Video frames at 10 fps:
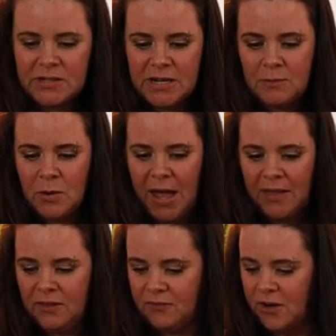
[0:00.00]
time you
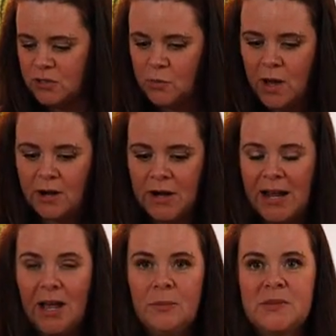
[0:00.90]
add the fresh water, it
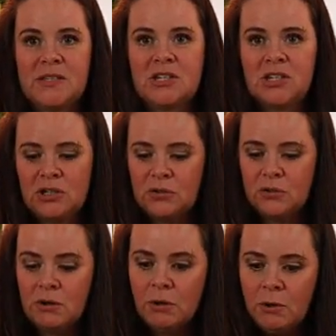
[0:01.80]
helps to